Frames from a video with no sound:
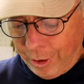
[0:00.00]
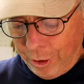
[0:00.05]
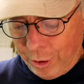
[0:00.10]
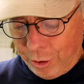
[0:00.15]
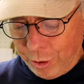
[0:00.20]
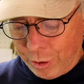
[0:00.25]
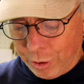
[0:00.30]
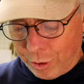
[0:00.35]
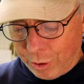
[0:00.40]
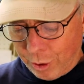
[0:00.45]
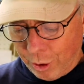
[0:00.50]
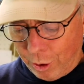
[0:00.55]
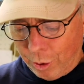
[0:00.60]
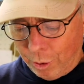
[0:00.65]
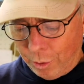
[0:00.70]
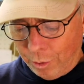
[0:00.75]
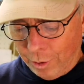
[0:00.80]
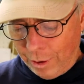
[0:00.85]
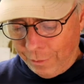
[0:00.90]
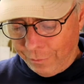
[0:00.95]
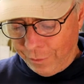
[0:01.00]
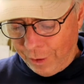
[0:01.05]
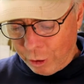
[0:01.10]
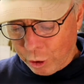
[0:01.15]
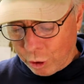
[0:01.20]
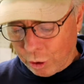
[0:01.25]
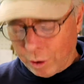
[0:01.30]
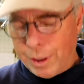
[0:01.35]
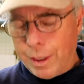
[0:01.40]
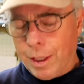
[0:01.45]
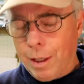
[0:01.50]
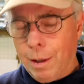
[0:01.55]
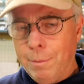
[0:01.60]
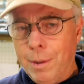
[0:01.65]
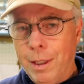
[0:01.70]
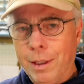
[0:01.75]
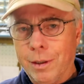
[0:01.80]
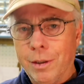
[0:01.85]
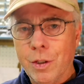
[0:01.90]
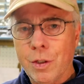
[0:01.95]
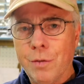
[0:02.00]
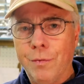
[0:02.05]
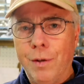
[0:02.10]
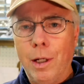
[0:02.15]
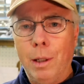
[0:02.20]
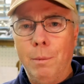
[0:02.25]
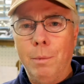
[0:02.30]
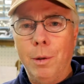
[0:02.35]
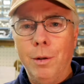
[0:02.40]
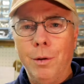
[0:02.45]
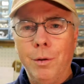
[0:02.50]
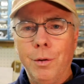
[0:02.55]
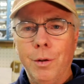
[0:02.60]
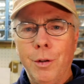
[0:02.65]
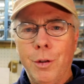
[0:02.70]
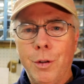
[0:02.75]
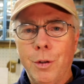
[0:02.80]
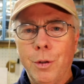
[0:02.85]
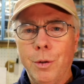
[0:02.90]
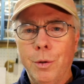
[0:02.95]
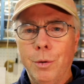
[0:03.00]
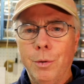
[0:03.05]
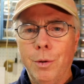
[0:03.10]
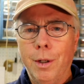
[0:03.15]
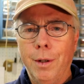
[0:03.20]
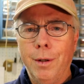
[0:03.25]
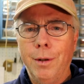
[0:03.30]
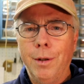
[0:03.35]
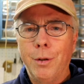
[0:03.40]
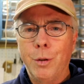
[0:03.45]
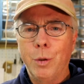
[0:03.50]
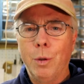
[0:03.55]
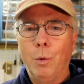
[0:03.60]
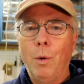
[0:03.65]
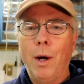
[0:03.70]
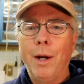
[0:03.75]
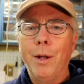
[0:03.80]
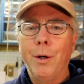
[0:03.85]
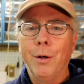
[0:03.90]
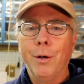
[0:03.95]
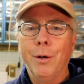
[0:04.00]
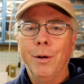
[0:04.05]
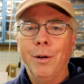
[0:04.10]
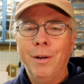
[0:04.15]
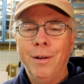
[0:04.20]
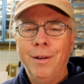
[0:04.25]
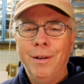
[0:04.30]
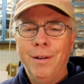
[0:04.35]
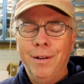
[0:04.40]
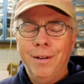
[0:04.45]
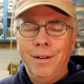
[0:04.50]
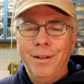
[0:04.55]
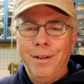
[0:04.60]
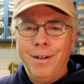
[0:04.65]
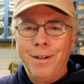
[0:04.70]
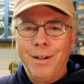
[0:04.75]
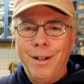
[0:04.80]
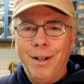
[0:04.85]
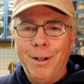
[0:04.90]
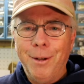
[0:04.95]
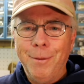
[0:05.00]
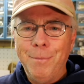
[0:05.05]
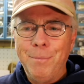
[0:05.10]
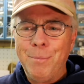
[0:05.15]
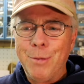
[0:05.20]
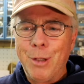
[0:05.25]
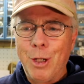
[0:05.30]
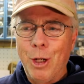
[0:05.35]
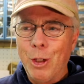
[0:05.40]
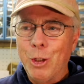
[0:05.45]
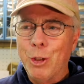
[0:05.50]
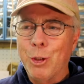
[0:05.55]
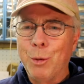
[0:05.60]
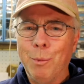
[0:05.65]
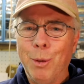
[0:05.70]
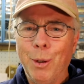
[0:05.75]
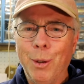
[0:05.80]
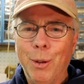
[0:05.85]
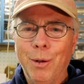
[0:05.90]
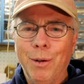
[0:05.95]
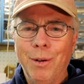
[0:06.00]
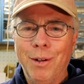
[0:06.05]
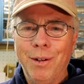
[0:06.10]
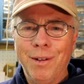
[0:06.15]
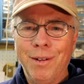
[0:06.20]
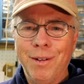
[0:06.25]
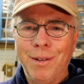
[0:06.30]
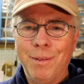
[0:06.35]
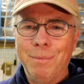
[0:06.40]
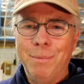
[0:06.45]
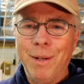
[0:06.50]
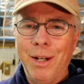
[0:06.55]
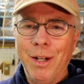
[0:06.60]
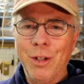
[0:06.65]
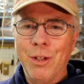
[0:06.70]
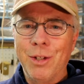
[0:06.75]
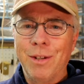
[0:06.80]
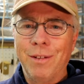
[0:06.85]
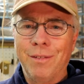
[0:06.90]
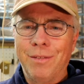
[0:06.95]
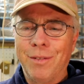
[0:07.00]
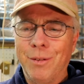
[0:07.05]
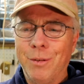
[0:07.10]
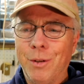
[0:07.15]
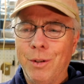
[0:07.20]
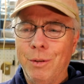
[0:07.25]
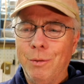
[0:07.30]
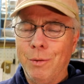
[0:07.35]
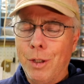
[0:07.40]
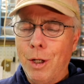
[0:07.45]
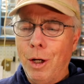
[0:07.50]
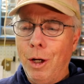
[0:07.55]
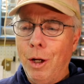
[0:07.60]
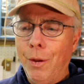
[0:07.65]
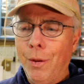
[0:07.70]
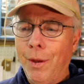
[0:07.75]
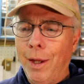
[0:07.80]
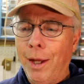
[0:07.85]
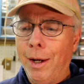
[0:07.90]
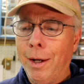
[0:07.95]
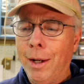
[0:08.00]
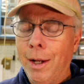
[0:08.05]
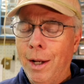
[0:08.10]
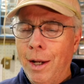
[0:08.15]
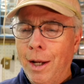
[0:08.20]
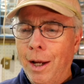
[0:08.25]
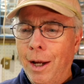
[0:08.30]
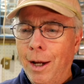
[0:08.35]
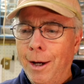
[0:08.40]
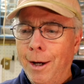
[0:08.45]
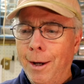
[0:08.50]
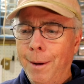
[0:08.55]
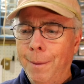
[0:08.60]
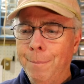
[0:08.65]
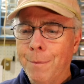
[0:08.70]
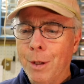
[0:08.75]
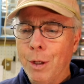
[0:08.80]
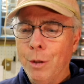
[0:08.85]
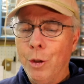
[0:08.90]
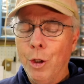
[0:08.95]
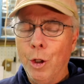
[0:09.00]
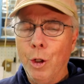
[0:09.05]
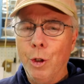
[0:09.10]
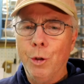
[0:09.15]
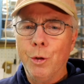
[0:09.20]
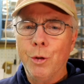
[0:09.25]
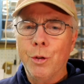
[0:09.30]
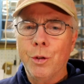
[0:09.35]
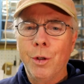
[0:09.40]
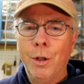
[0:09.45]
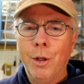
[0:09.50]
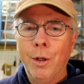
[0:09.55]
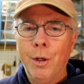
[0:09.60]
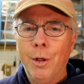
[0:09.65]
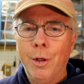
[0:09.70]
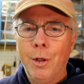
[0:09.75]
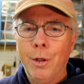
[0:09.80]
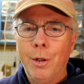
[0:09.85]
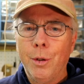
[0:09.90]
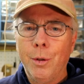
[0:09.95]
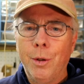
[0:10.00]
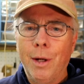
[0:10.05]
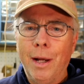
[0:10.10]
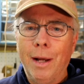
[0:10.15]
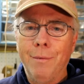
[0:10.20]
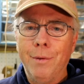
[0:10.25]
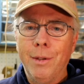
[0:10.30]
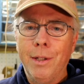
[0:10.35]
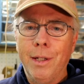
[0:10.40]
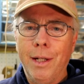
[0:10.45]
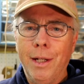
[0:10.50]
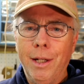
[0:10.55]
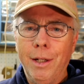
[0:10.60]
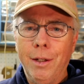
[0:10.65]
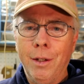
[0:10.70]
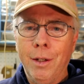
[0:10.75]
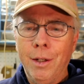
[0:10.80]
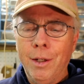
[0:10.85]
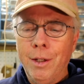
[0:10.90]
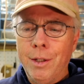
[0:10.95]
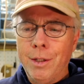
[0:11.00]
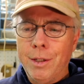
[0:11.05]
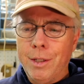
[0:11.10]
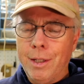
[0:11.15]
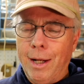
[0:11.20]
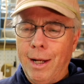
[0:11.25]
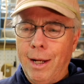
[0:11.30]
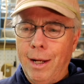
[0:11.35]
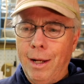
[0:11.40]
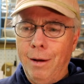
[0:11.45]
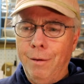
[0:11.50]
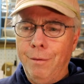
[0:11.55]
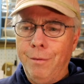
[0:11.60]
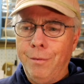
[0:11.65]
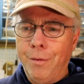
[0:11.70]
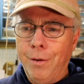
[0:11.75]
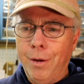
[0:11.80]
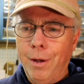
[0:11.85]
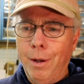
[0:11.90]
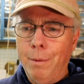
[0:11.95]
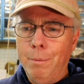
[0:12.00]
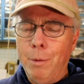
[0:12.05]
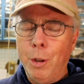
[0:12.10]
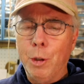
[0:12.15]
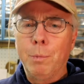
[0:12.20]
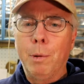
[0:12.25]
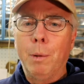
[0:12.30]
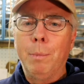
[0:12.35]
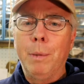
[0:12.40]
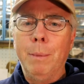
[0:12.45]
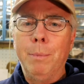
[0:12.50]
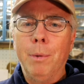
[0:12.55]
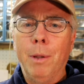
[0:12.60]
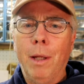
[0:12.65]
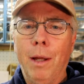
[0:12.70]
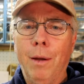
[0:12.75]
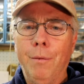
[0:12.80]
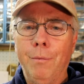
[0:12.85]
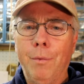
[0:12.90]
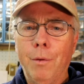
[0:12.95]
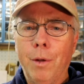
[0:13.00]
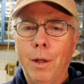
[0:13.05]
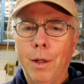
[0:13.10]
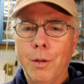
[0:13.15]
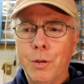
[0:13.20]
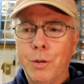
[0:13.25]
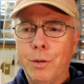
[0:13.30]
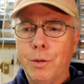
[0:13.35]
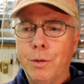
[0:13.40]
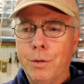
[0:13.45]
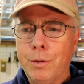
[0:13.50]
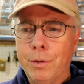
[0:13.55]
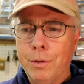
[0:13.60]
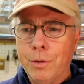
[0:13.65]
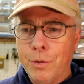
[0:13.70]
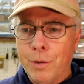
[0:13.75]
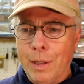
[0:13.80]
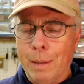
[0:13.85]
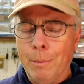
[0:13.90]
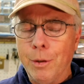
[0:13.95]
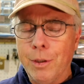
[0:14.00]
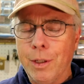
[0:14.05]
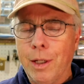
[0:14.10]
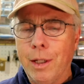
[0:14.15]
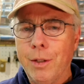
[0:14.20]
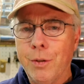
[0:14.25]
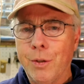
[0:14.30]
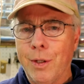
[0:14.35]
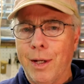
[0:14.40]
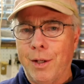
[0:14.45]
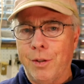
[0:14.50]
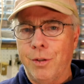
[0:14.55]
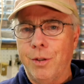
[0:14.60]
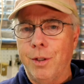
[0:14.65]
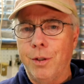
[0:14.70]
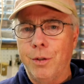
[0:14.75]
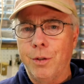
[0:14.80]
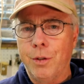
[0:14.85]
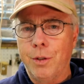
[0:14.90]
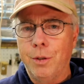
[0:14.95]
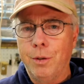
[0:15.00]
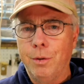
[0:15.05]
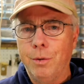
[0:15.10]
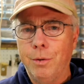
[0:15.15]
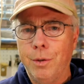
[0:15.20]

So eventually I'll make this available to a wider customer base, if we call that, those who have a need to have multiple people have simultaneous access to